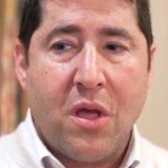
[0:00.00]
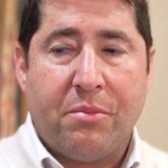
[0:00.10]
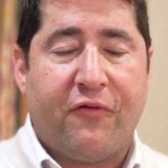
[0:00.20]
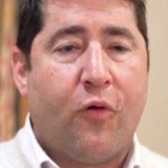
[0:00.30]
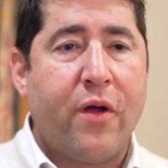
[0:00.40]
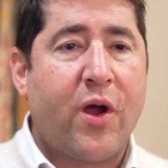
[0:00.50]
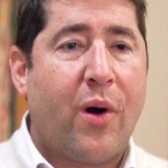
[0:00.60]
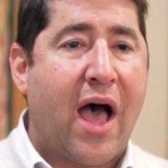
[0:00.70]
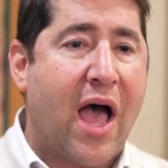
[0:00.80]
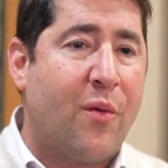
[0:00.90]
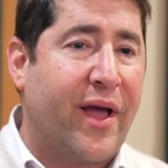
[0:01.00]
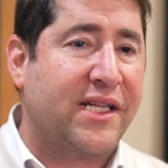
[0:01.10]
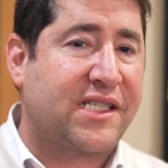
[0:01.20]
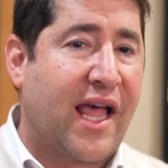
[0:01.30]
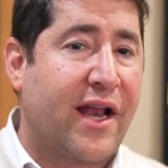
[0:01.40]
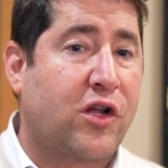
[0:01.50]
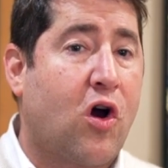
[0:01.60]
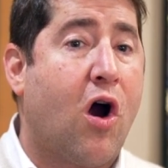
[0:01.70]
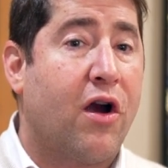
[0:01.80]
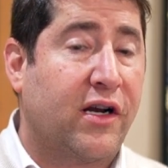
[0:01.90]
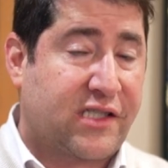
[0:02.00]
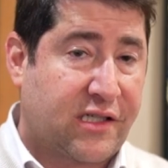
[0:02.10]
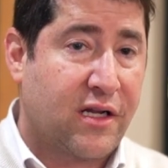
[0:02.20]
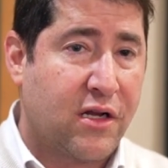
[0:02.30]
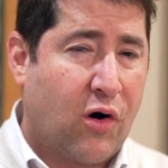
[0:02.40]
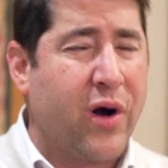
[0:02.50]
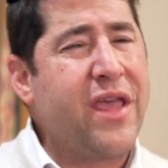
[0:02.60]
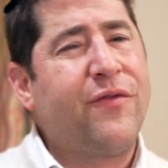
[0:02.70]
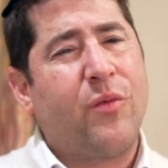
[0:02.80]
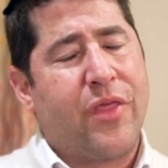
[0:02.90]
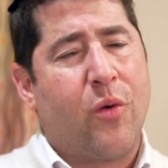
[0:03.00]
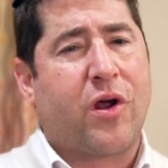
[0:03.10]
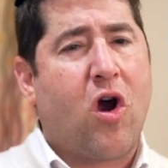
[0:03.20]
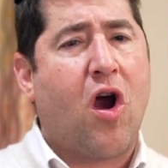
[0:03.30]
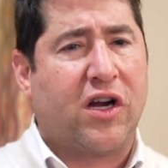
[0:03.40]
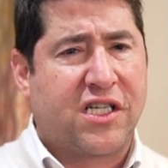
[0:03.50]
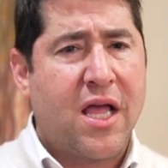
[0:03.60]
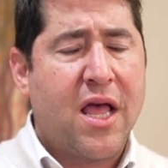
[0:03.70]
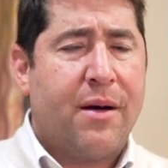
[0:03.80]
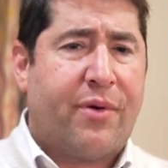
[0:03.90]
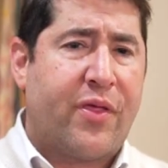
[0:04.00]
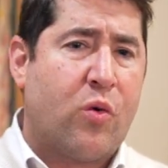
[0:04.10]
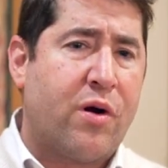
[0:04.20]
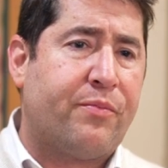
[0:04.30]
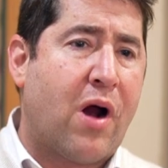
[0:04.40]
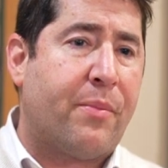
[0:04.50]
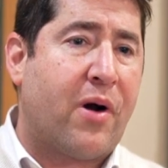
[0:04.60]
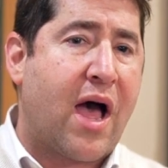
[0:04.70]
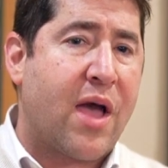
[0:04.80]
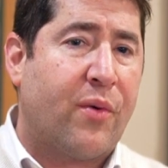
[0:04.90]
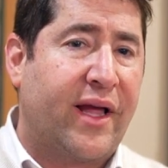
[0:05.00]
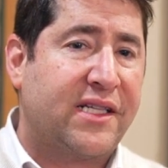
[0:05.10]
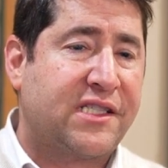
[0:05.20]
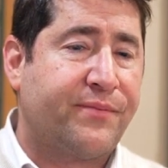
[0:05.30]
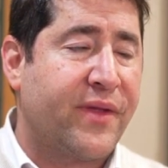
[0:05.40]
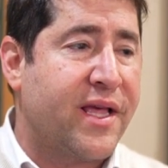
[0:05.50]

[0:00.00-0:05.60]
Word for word: before there were highways and cars, or even when there were cars, but there weren't proper highways,